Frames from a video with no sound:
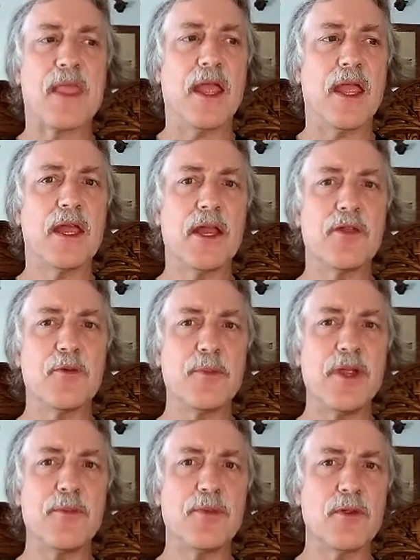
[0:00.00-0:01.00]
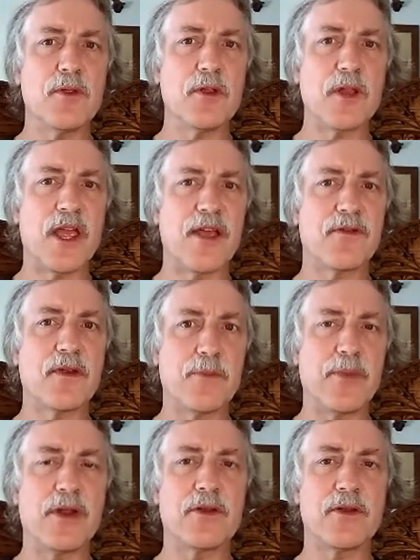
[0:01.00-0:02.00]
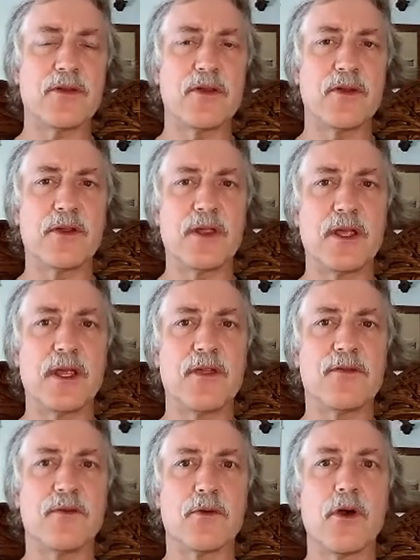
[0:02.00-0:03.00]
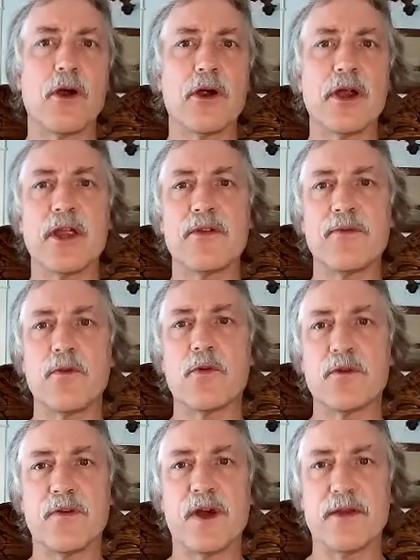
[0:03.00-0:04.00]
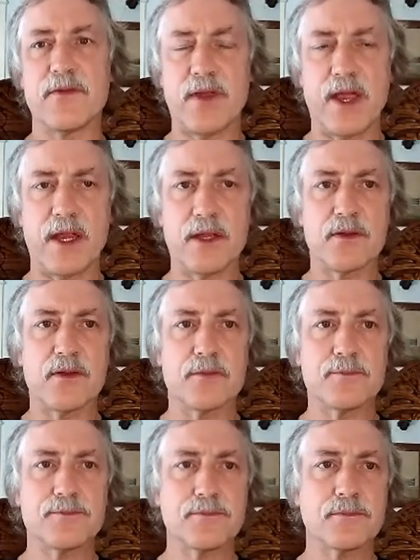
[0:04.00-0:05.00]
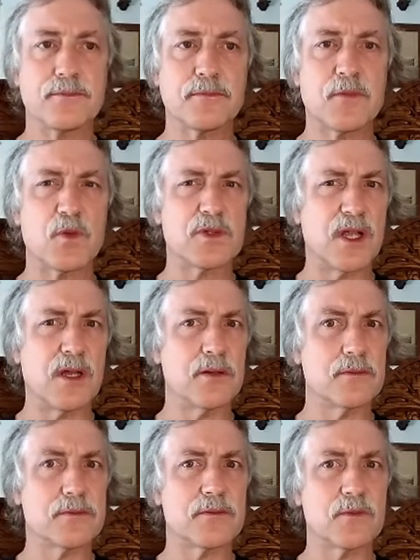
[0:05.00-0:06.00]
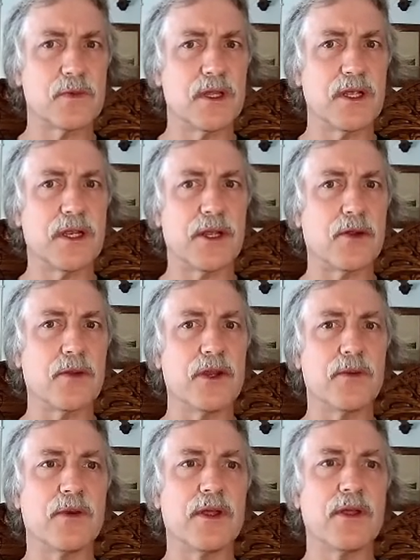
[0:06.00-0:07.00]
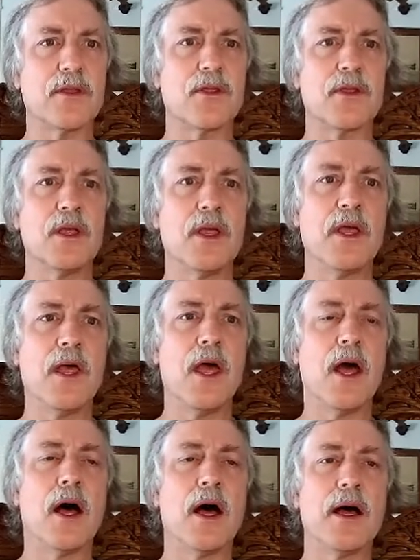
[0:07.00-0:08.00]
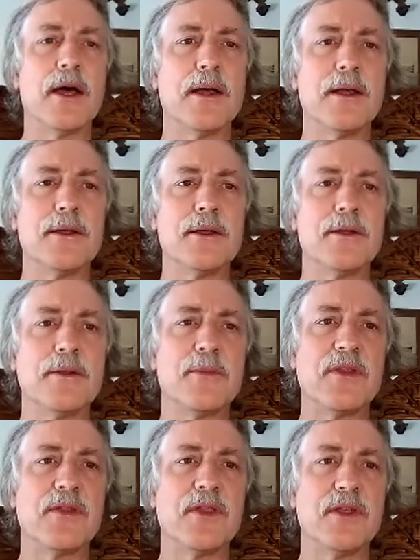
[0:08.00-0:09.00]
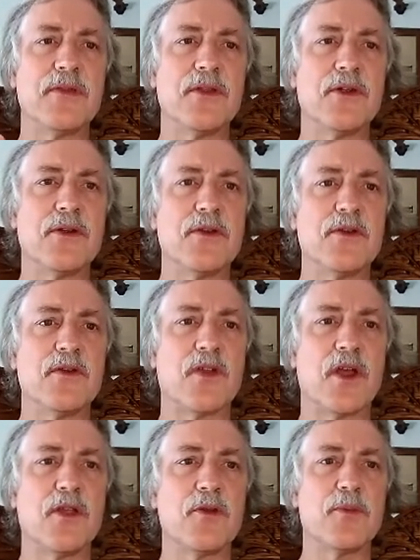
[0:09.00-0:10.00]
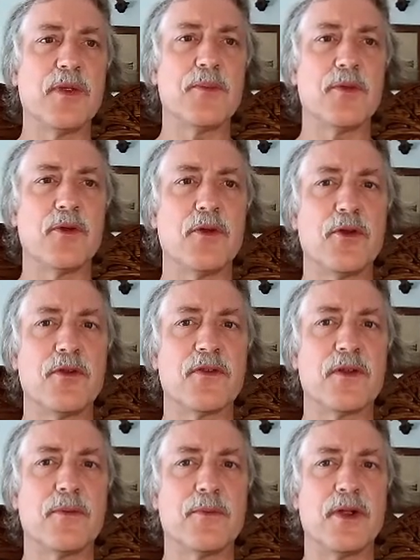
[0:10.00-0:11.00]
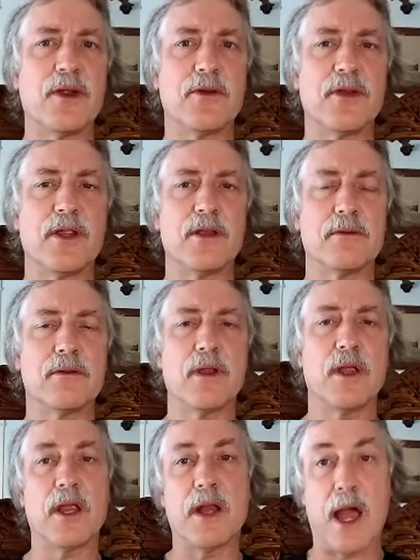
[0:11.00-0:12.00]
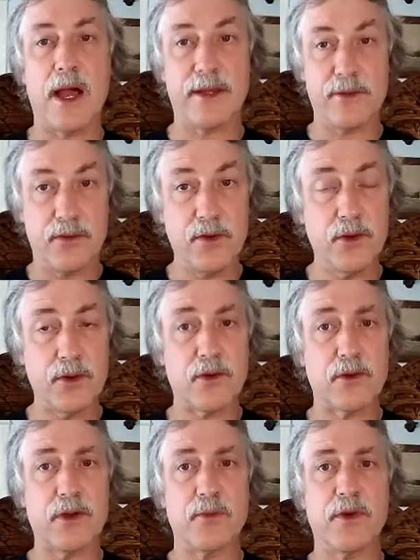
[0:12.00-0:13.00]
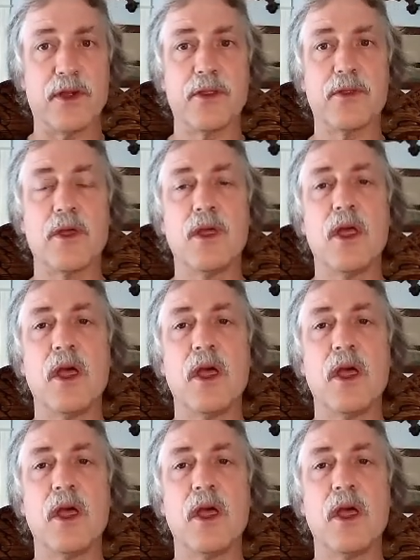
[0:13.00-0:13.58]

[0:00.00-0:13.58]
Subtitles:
and other people have compared it to the Ferrari 458, which I don't really agree with. And then there's other people who have compared it, and I do agree with,